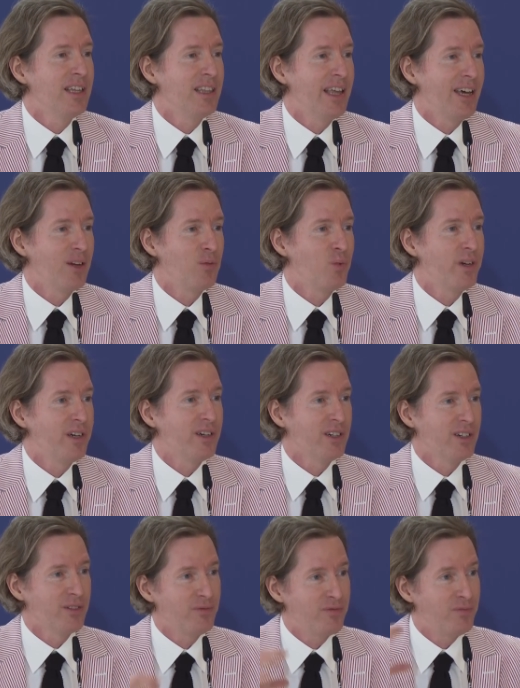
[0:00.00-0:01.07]
that
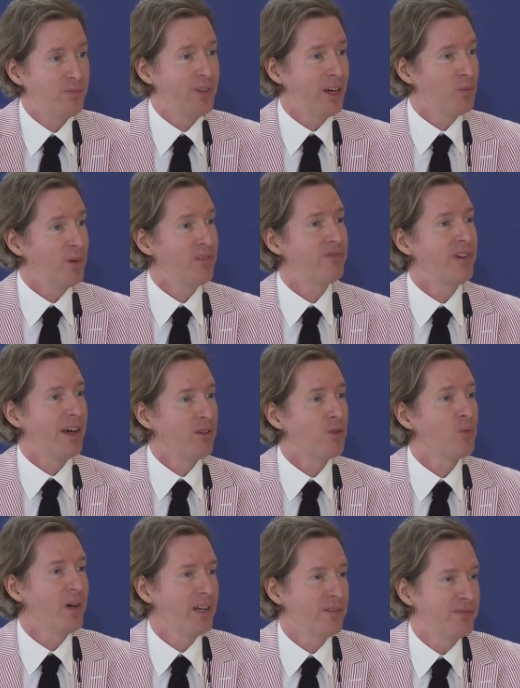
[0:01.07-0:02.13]
we've found
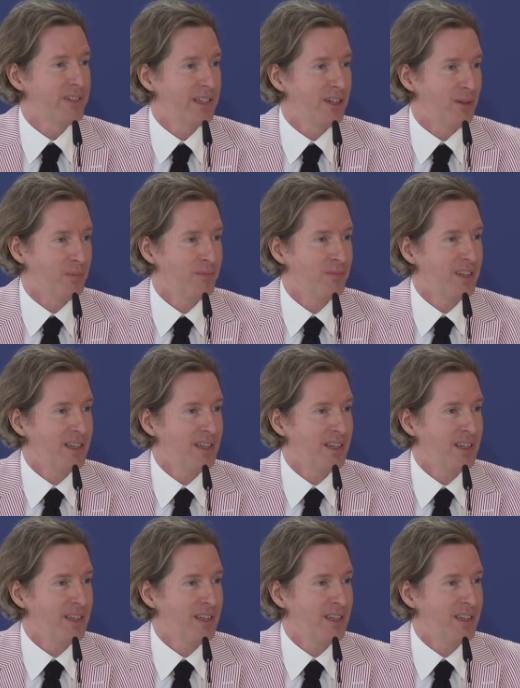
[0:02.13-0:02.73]
a way to film.